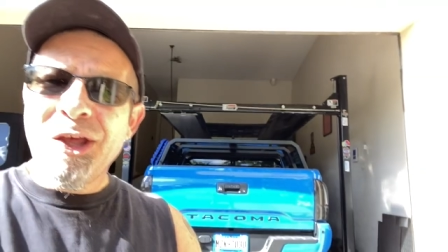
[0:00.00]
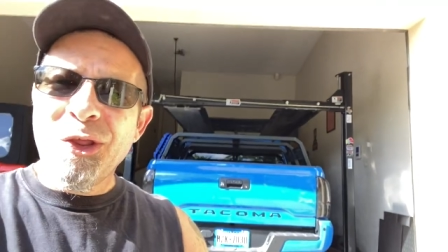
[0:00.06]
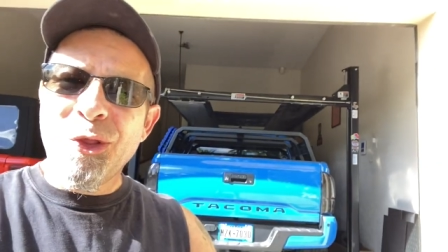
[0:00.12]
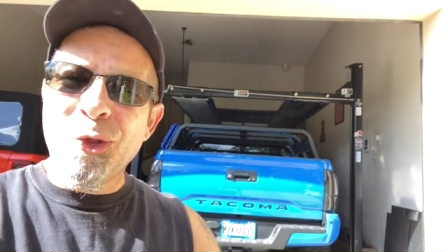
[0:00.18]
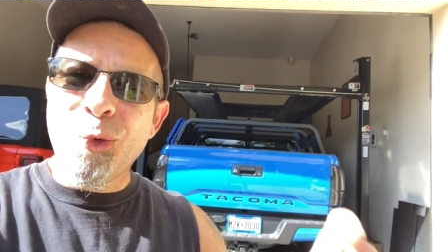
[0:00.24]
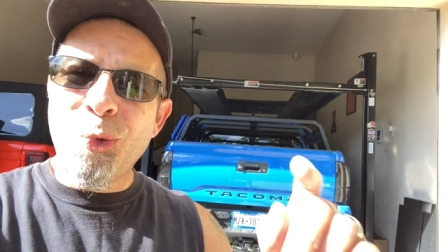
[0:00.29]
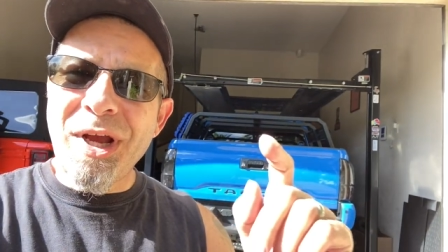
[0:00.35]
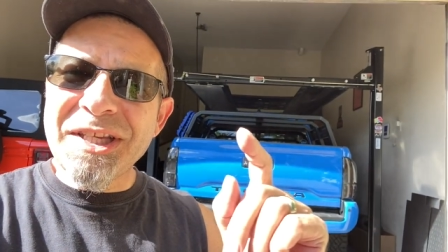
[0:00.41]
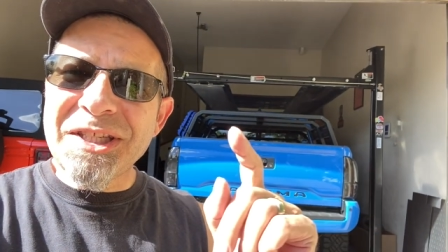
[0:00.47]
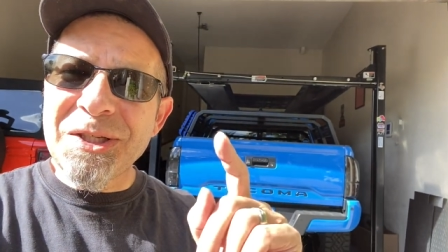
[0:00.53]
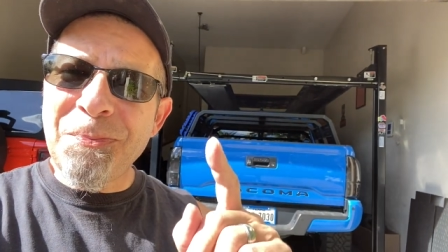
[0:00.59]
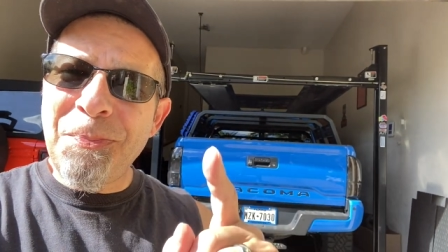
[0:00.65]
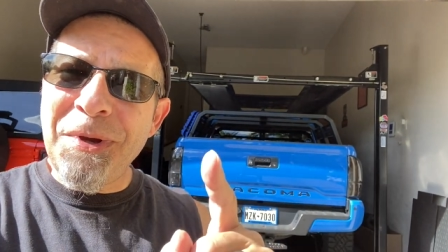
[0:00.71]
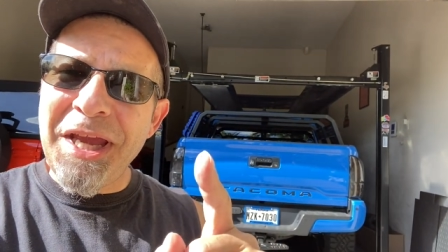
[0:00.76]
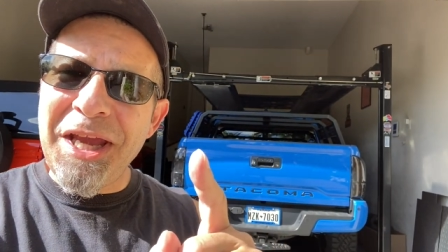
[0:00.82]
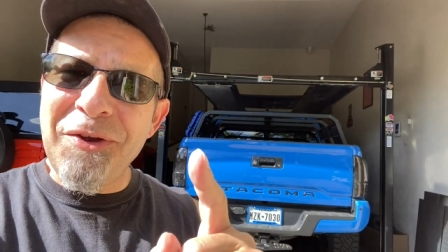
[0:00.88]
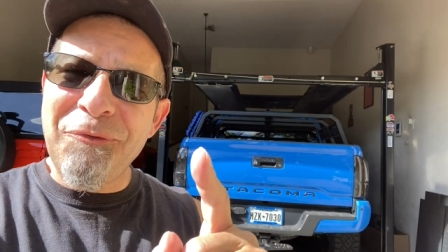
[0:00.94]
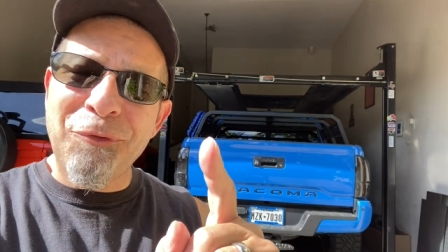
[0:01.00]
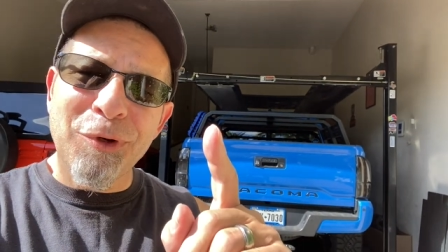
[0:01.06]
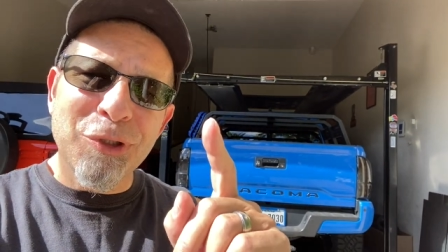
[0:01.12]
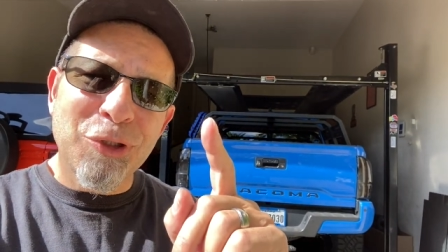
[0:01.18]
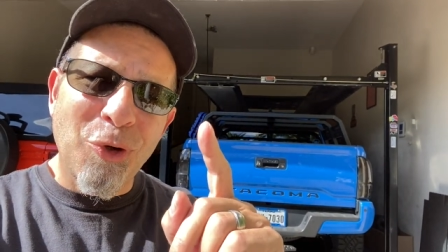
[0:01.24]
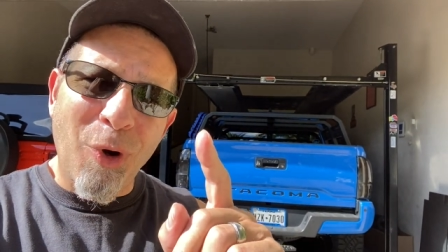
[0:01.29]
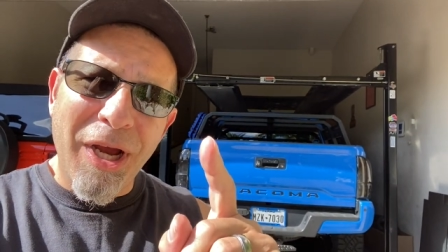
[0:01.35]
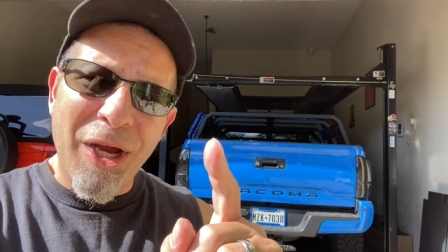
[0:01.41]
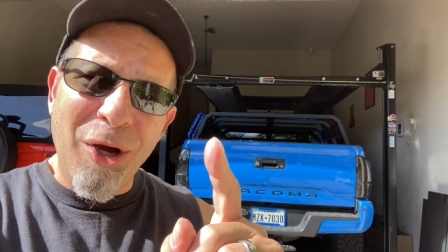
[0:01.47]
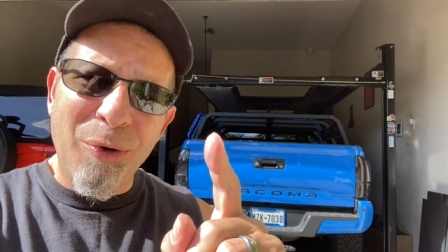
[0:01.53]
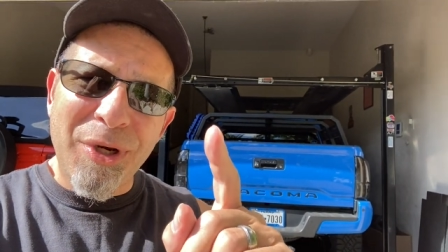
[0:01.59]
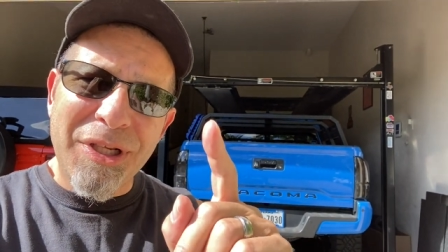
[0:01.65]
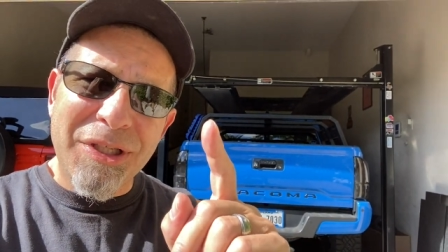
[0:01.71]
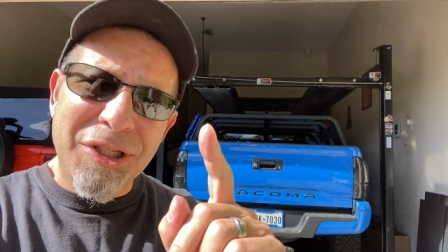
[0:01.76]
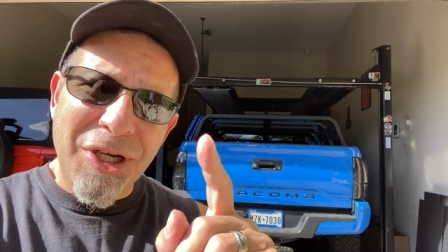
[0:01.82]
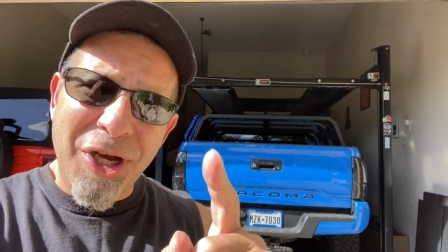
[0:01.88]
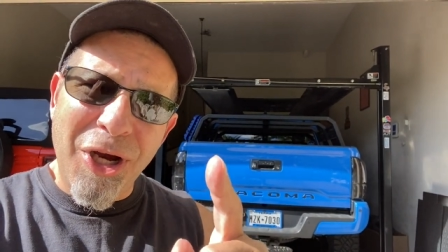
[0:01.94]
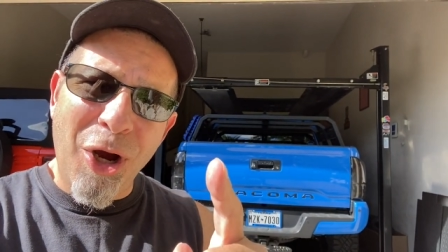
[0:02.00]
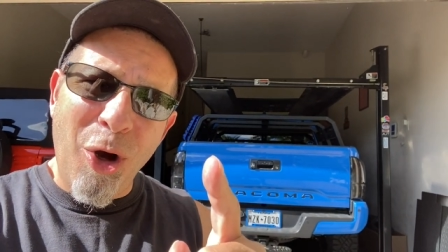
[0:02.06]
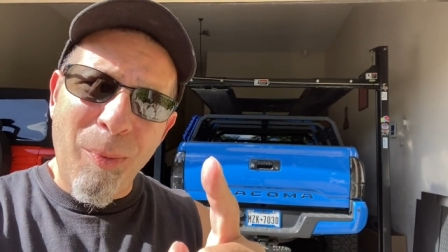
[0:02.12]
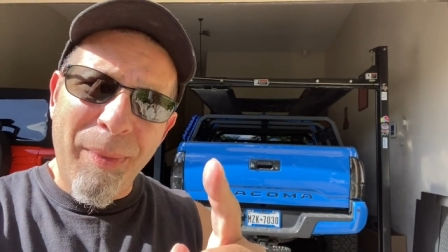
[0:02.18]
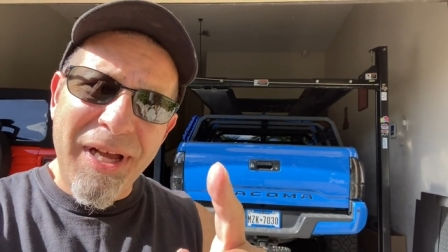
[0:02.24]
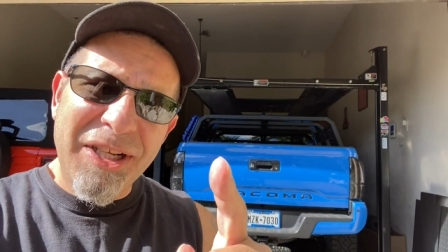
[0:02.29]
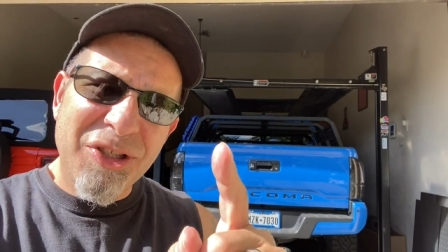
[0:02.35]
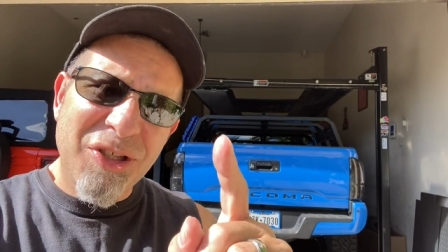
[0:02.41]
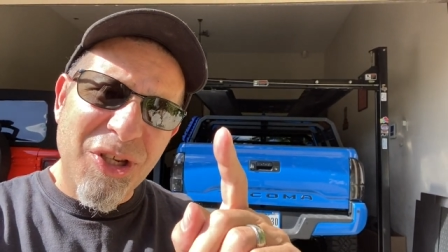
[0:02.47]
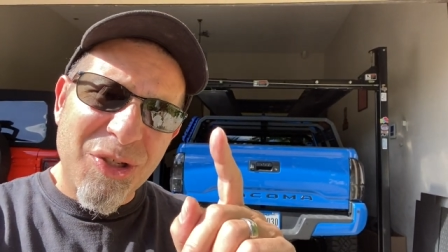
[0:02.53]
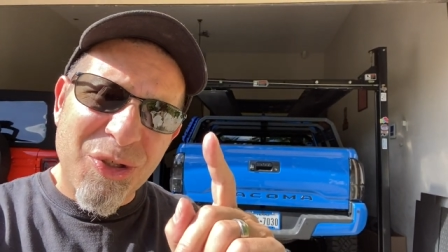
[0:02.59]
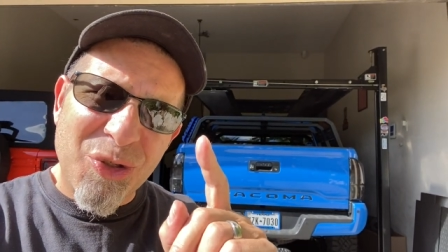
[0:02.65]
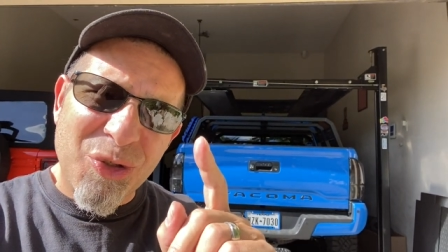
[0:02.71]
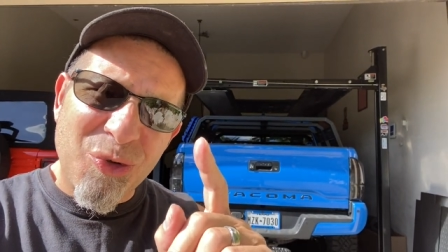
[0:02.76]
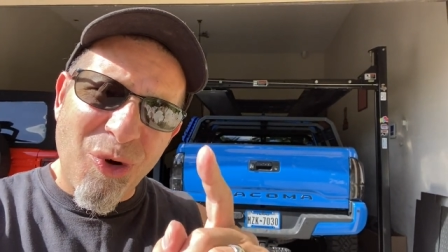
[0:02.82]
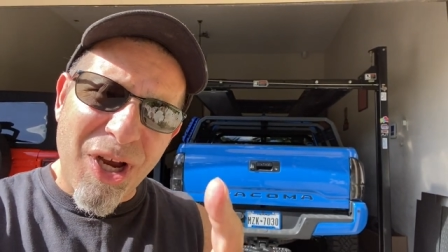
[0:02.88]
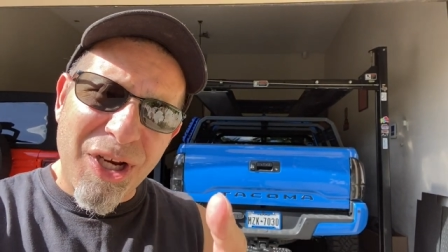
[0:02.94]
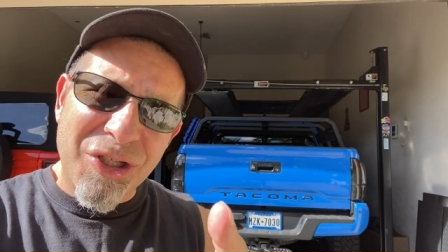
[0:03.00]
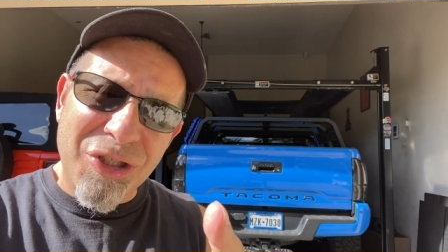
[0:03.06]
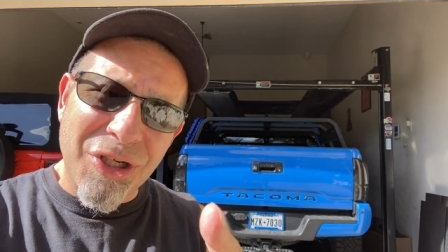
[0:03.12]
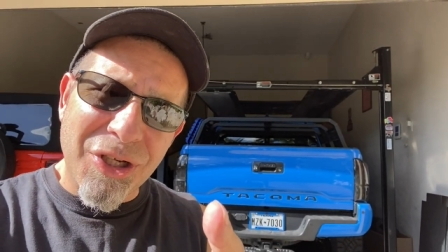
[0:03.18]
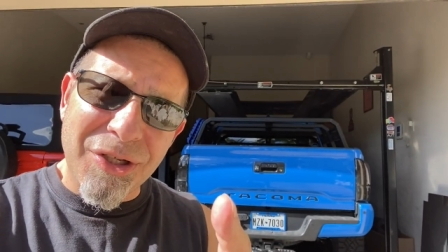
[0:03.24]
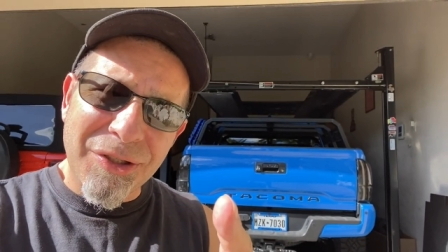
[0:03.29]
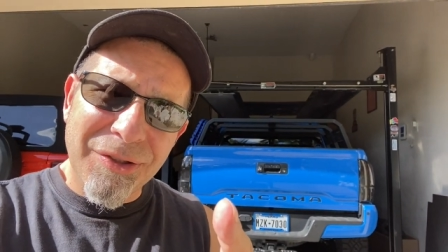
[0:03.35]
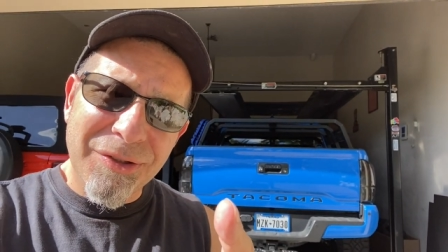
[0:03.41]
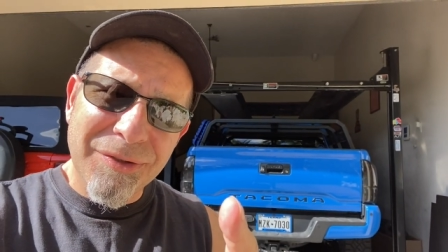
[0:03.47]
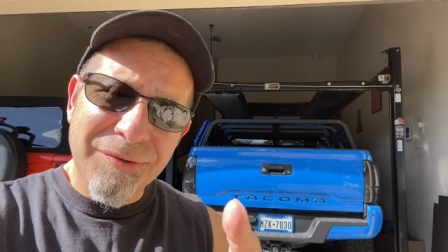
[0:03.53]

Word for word: The recipe for Toyota Tacoma destruction.